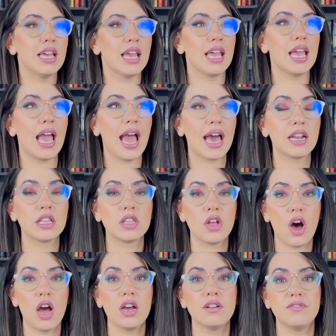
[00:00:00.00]
It had a
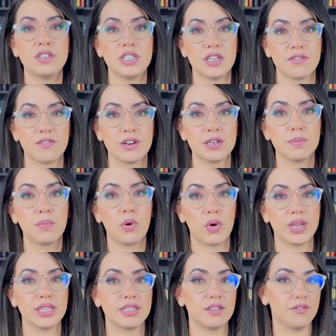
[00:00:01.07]
lot of different
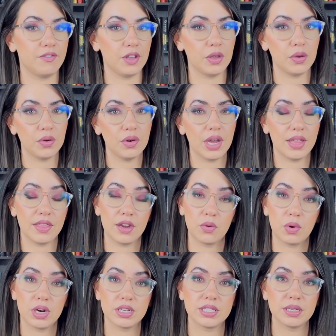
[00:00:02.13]
points of view, and there
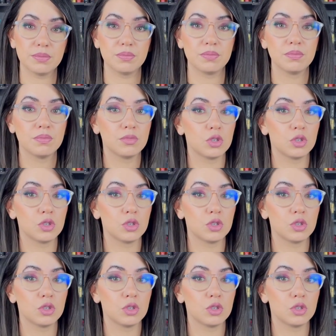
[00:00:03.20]
were some